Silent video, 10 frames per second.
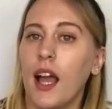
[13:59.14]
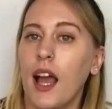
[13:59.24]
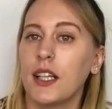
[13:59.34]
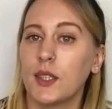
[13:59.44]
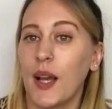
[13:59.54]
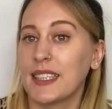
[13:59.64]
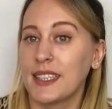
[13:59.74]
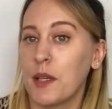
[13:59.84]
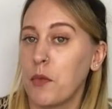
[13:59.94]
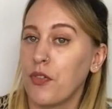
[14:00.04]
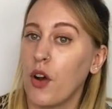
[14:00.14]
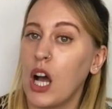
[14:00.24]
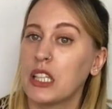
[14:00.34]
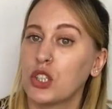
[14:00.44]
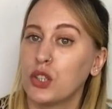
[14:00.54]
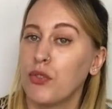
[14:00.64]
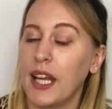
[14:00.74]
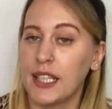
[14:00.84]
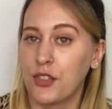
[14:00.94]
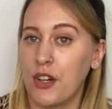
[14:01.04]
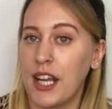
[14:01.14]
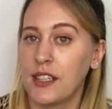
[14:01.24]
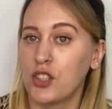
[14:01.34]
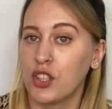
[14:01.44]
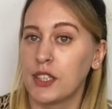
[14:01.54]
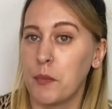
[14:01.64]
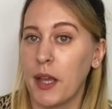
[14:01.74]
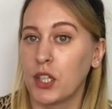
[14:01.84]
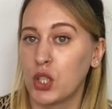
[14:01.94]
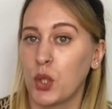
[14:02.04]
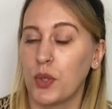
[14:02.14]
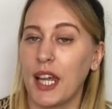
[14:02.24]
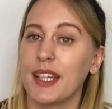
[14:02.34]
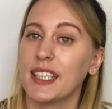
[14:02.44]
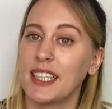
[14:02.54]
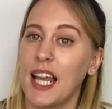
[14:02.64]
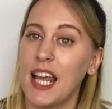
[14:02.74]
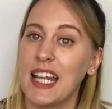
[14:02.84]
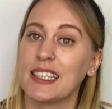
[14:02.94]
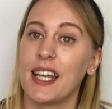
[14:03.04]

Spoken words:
So as I said before, I'll just reiterate, just to make sure that the seller is an